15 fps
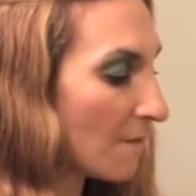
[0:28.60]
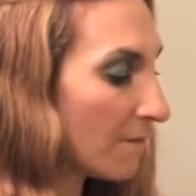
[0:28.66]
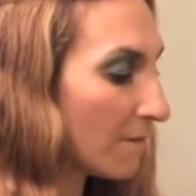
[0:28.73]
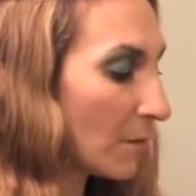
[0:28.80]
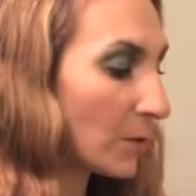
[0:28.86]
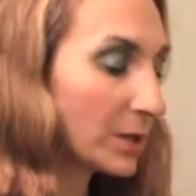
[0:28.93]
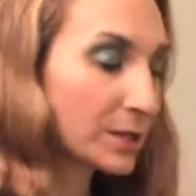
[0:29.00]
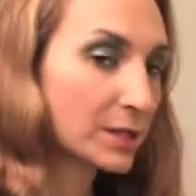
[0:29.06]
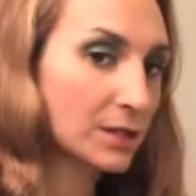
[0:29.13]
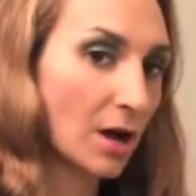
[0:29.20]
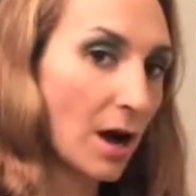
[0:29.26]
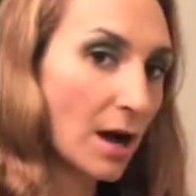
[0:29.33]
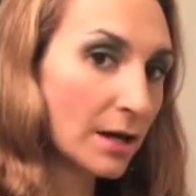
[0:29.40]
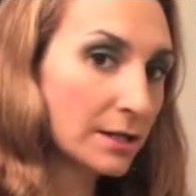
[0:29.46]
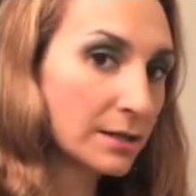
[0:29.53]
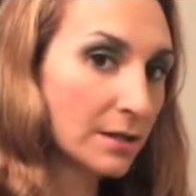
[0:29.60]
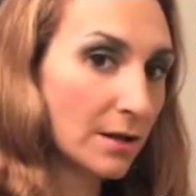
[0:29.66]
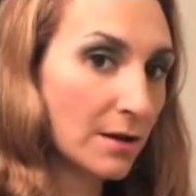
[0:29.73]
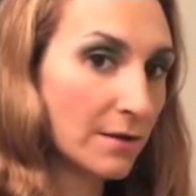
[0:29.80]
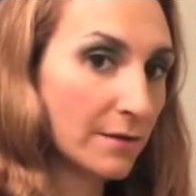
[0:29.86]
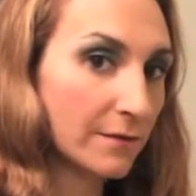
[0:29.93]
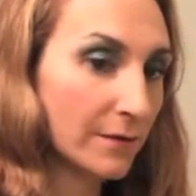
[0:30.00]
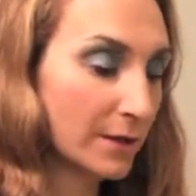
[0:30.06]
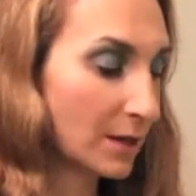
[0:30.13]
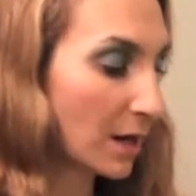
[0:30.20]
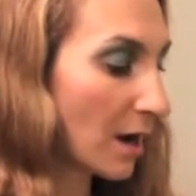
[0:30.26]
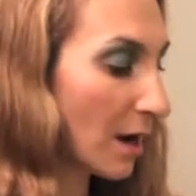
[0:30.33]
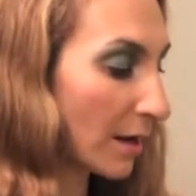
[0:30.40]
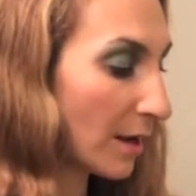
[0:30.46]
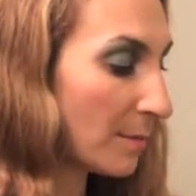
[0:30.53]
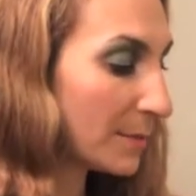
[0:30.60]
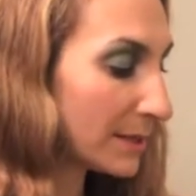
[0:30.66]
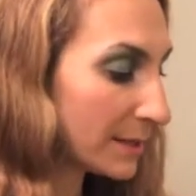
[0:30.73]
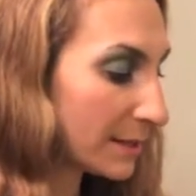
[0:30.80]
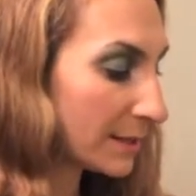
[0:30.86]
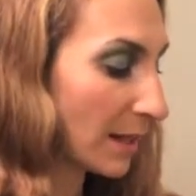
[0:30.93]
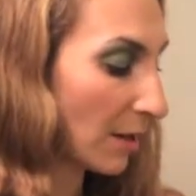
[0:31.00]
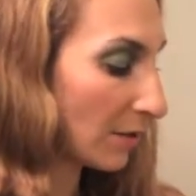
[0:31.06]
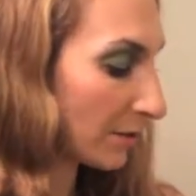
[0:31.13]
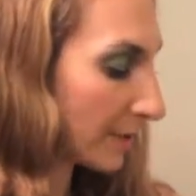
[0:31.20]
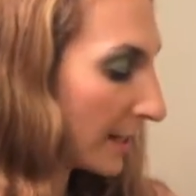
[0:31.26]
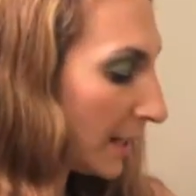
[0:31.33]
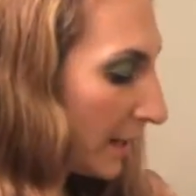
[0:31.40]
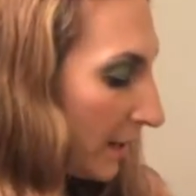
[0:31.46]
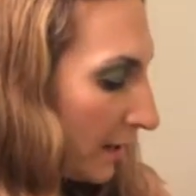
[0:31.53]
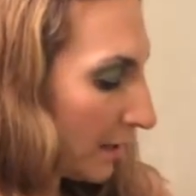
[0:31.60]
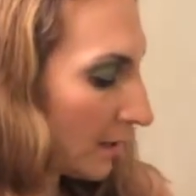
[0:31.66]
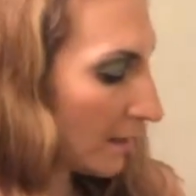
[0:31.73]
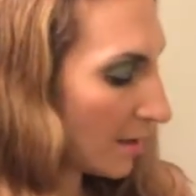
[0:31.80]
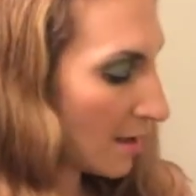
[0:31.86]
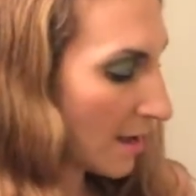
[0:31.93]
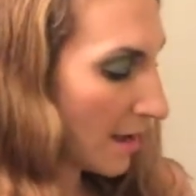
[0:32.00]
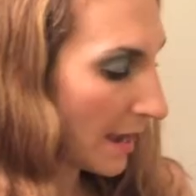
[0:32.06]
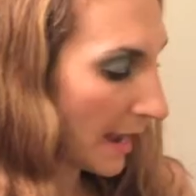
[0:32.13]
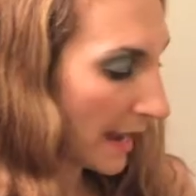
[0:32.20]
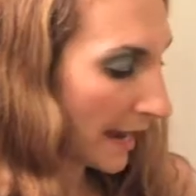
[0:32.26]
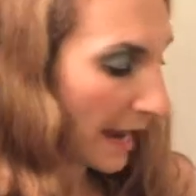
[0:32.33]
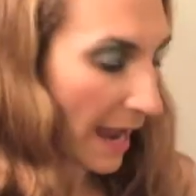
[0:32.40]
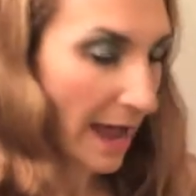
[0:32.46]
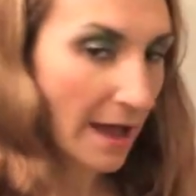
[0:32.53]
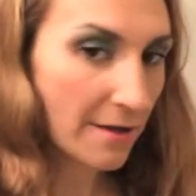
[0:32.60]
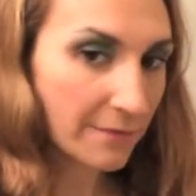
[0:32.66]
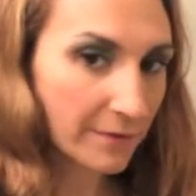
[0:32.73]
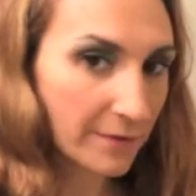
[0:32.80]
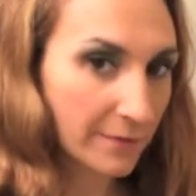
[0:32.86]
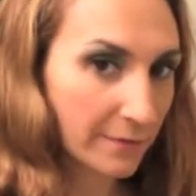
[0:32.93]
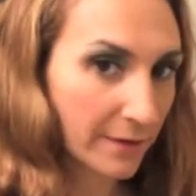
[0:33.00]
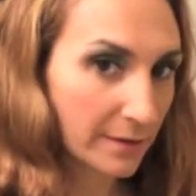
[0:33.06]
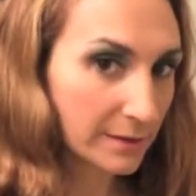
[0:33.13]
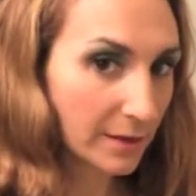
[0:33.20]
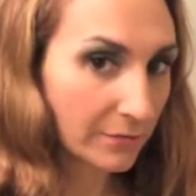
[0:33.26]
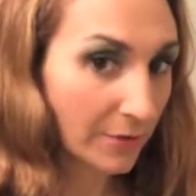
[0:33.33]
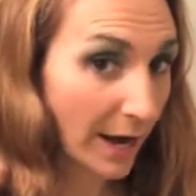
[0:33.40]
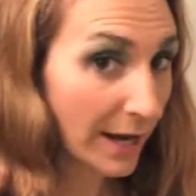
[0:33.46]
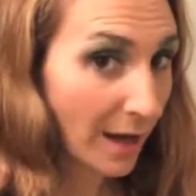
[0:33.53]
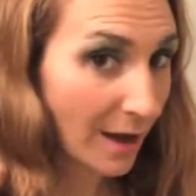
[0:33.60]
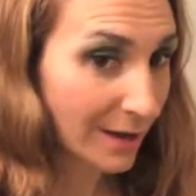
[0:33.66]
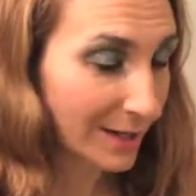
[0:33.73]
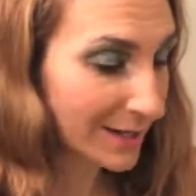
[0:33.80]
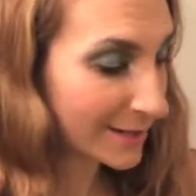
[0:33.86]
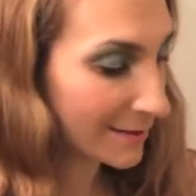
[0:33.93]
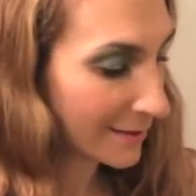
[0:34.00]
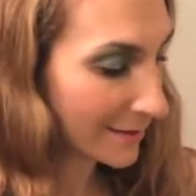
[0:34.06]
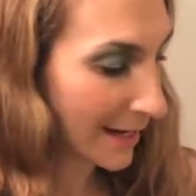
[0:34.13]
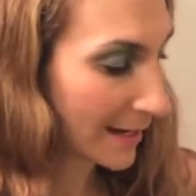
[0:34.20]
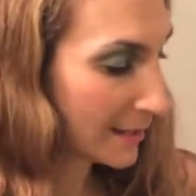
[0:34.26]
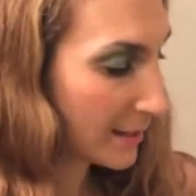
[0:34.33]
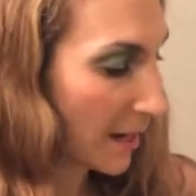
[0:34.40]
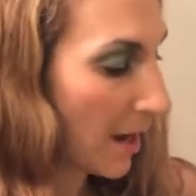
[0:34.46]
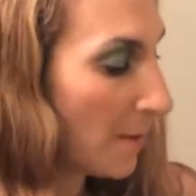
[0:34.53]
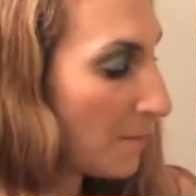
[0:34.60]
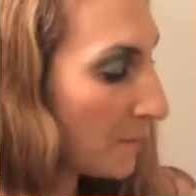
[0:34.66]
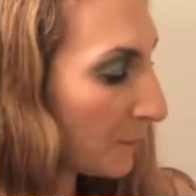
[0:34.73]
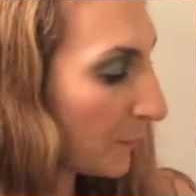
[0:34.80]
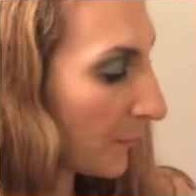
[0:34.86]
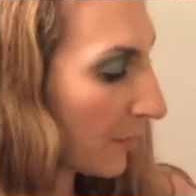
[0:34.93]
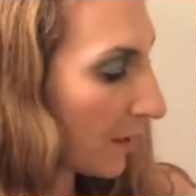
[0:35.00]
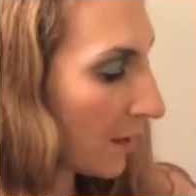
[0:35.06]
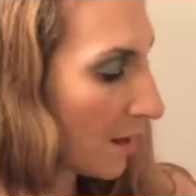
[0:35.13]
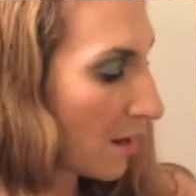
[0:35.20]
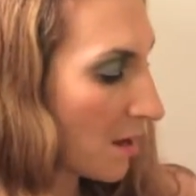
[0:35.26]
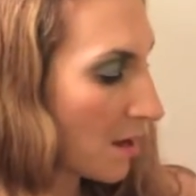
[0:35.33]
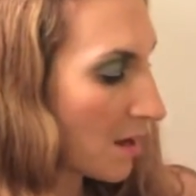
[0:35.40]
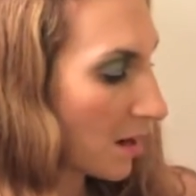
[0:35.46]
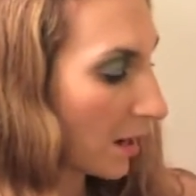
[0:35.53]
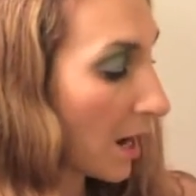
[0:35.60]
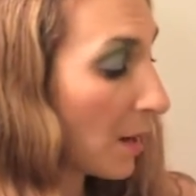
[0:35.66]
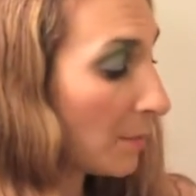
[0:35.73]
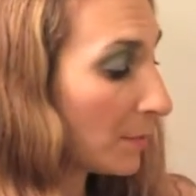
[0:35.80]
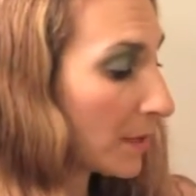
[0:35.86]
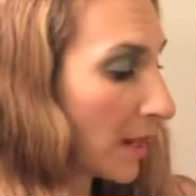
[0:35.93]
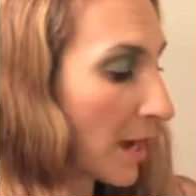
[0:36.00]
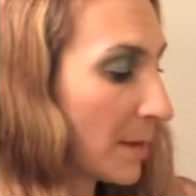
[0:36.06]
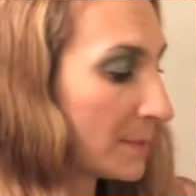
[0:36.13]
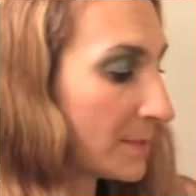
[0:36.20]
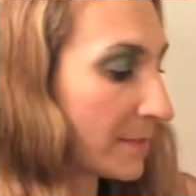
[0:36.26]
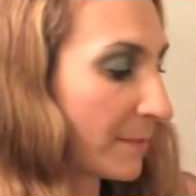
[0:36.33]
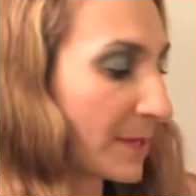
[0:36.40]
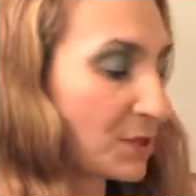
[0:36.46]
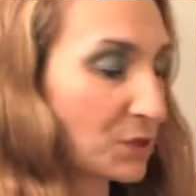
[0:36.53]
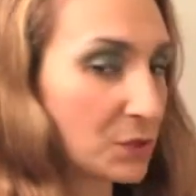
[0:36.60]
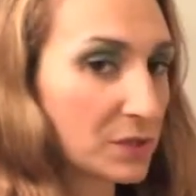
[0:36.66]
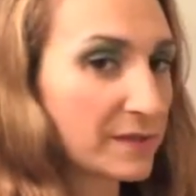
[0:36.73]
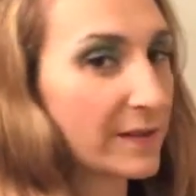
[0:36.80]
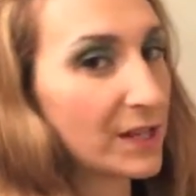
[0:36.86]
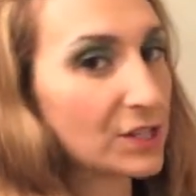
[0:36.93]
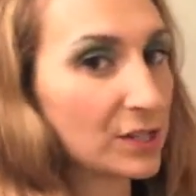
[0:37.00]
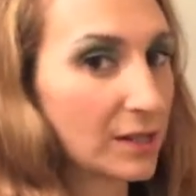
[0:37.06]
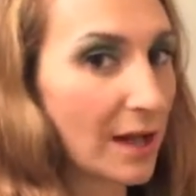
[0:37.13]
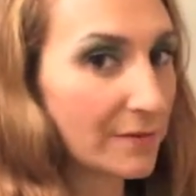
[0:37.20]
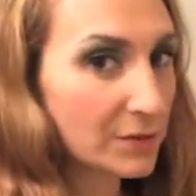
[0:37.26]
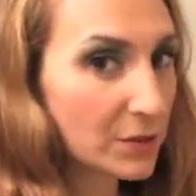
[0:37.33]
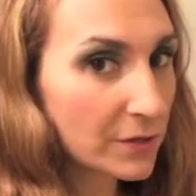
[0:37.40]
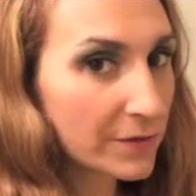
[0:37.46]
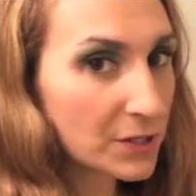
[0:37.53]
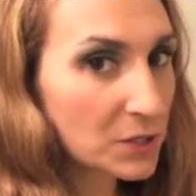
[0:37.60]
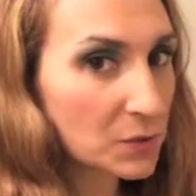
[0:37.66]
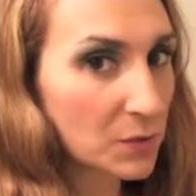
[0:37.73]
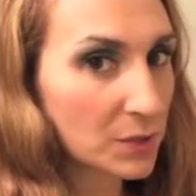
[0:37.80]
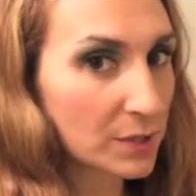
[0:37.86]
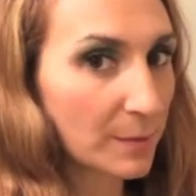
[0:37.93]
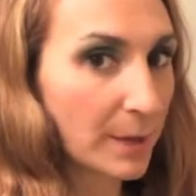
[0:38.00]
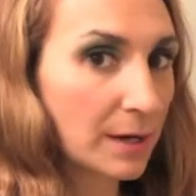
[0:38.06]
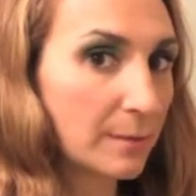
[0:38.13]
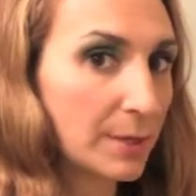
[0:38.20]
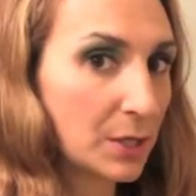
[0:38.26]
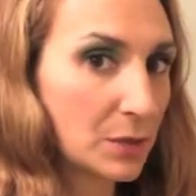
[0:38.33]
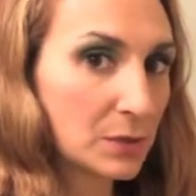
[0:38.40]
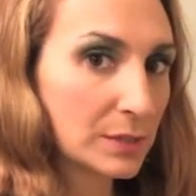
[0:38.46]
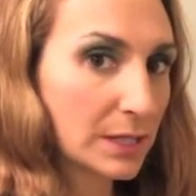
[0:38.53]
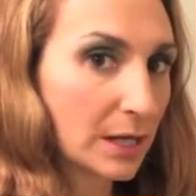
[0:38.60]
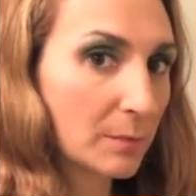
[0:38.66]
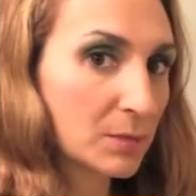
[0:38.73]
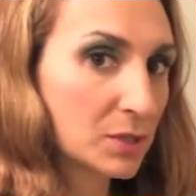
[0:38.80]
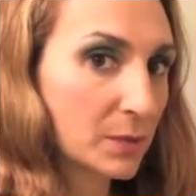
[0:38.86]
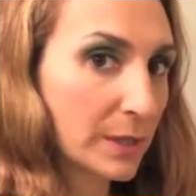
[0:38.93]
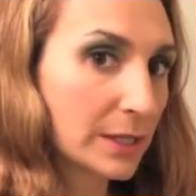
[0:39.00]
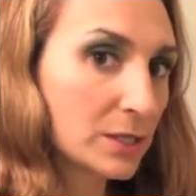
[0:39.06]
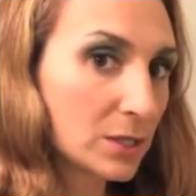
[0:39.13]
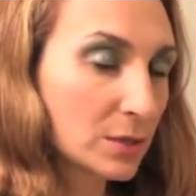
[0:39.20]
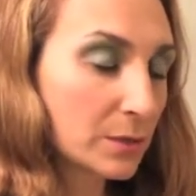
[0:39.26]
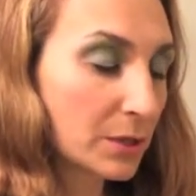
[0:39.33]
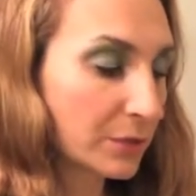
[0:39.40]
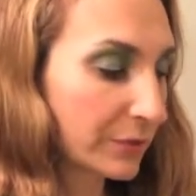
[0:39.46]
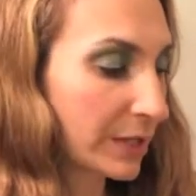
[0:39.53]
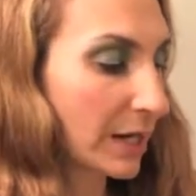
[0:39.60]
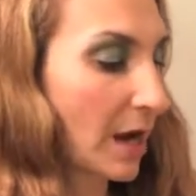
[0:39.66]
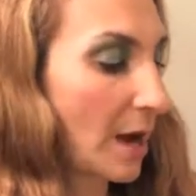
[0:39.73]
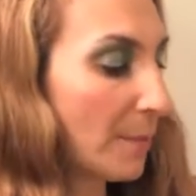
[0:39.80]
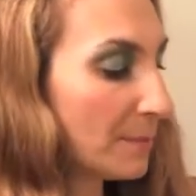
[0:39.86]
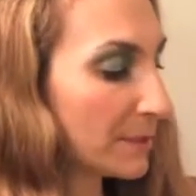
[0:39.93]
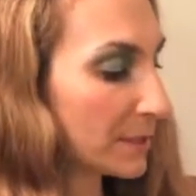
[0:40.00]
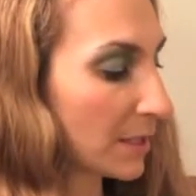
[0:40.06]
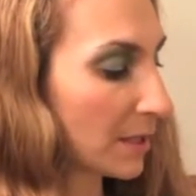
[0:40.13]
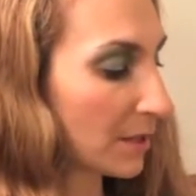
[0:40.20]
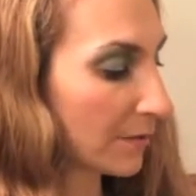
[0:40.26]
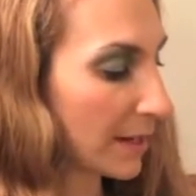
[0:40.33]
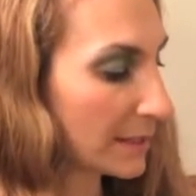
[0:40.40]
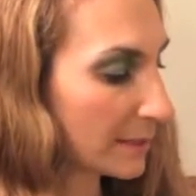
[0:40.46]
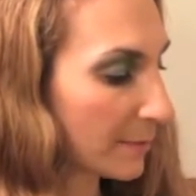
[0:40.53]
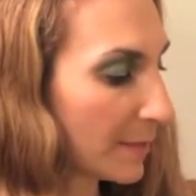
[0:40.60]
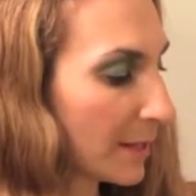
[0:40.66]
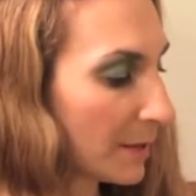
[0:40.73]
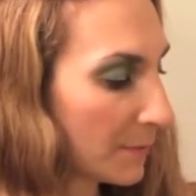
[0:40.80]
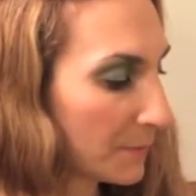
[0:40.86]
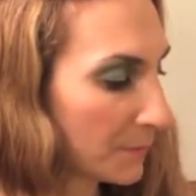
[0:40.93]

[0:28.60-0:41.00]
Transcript: 4 stalks of cut up celery, a half of red onion diced up, a couple of cups of my juice veggie leftovers, which I'm going to be using between 2 and 3 cups in the recipe.